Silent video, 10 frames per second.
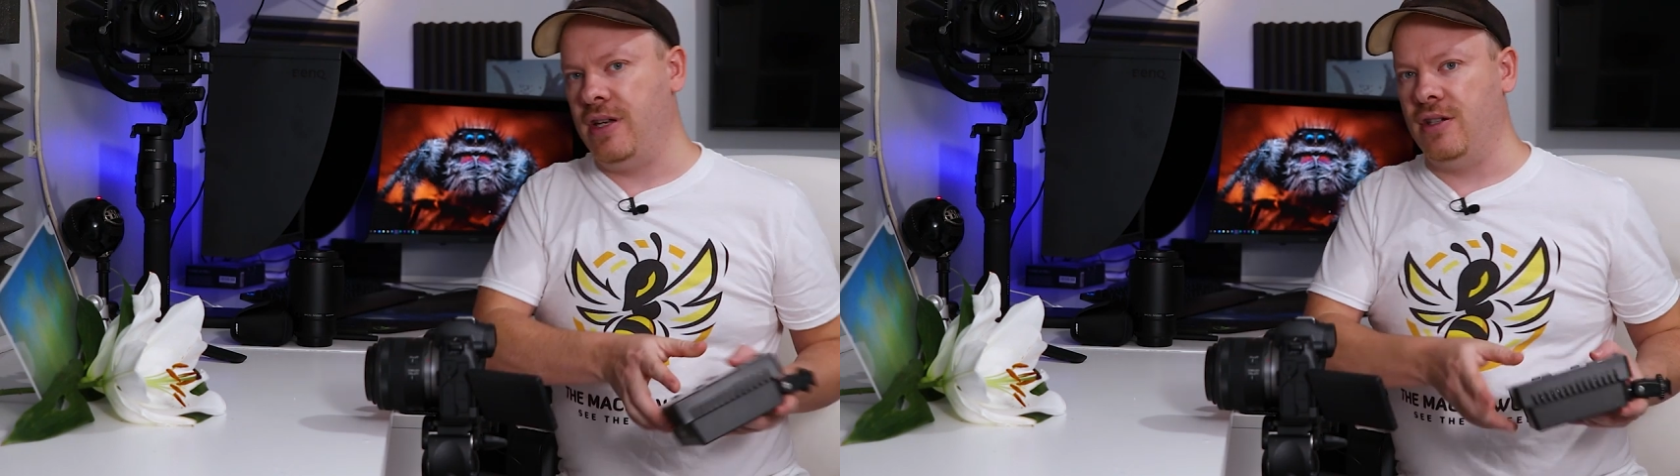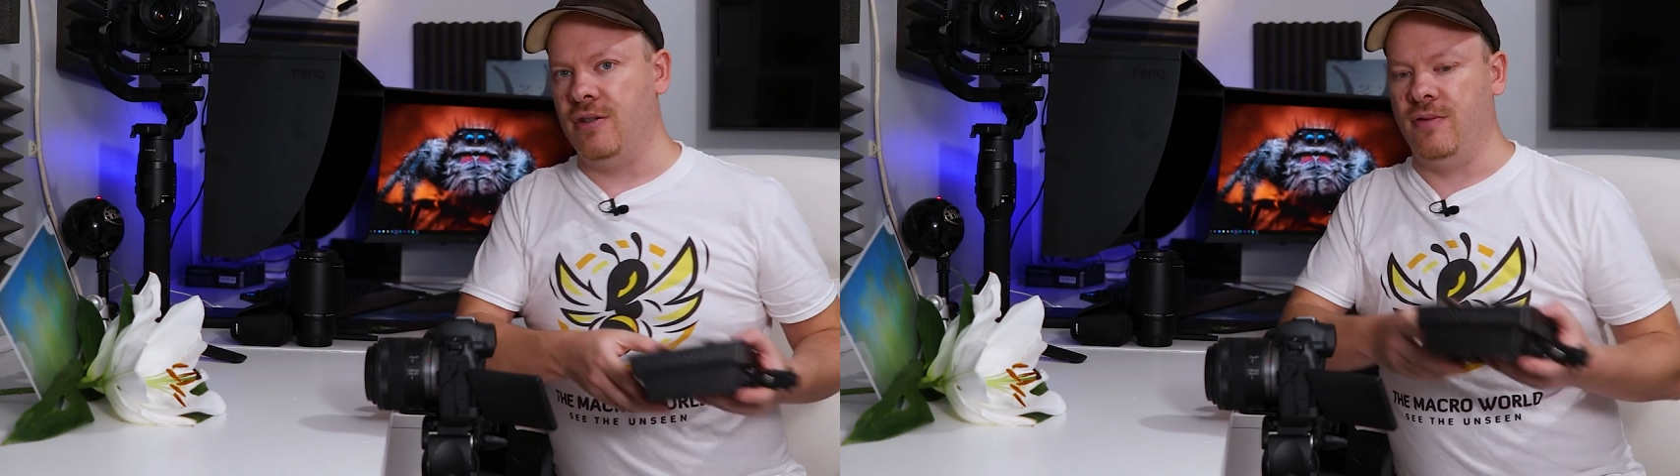
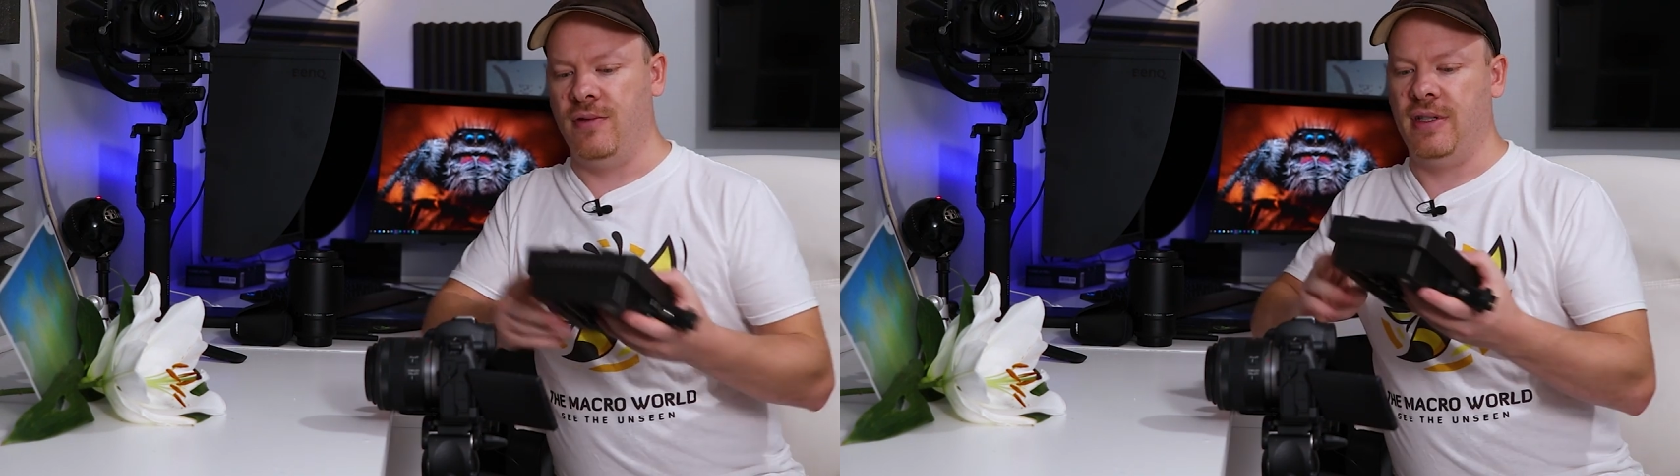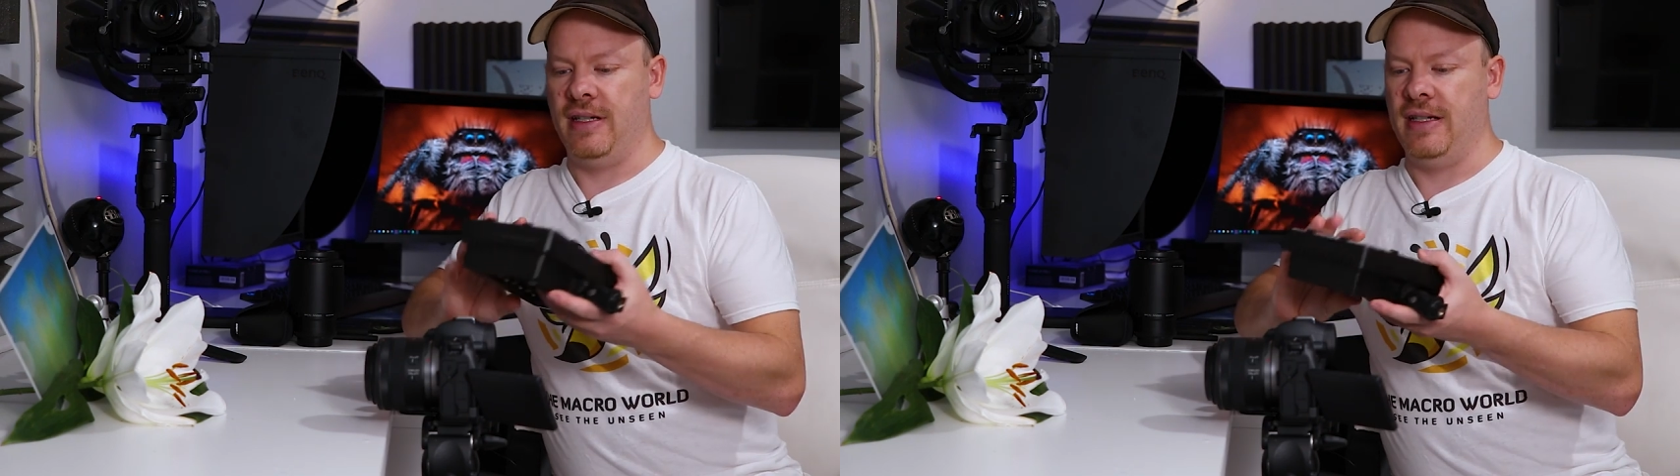
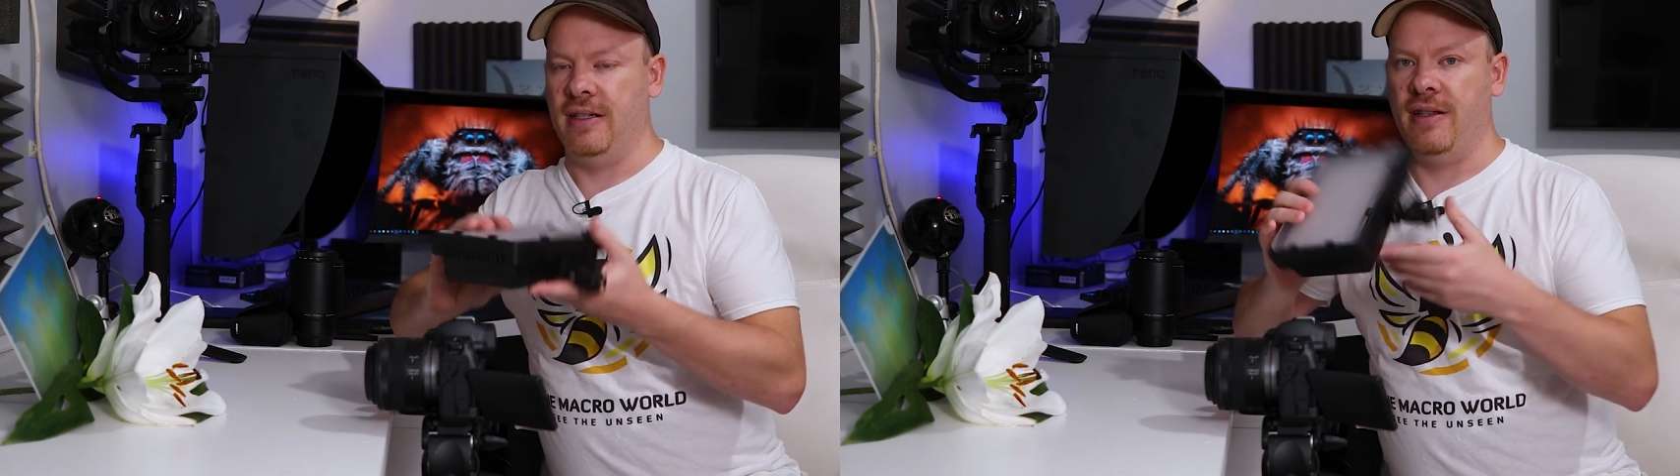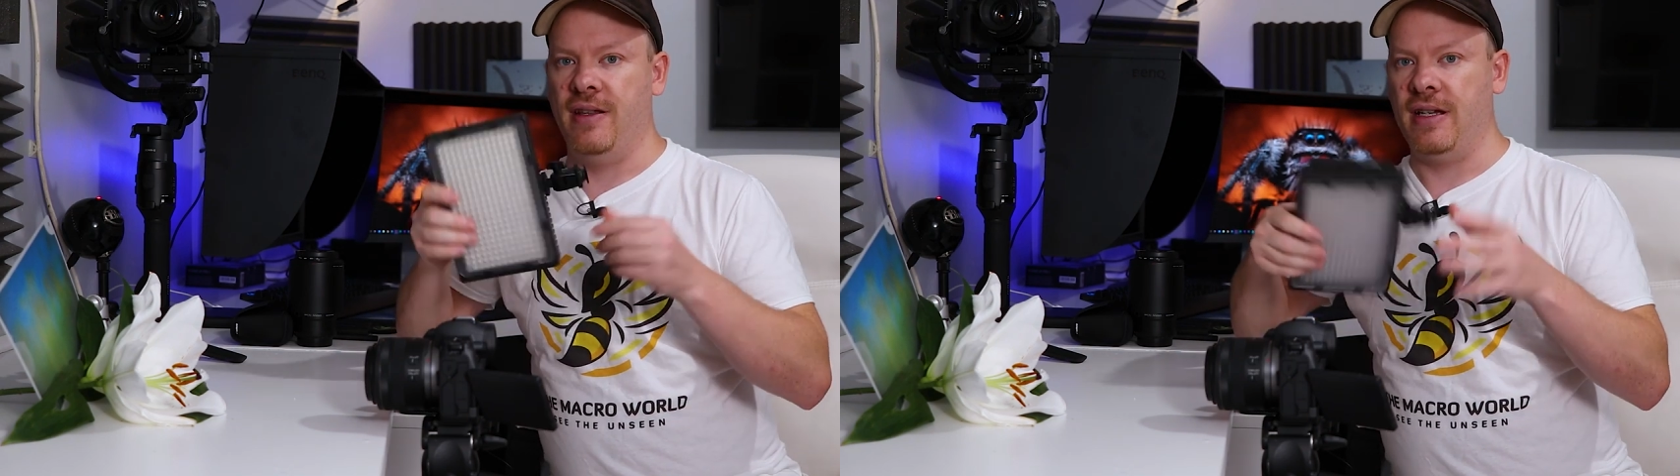use
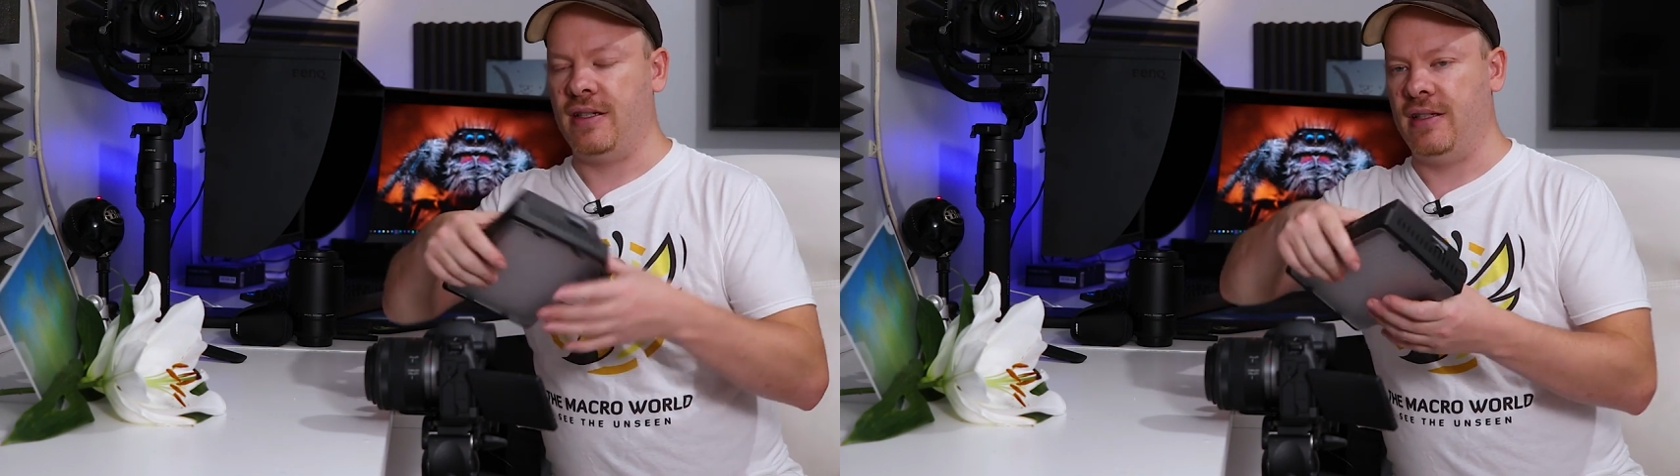is this.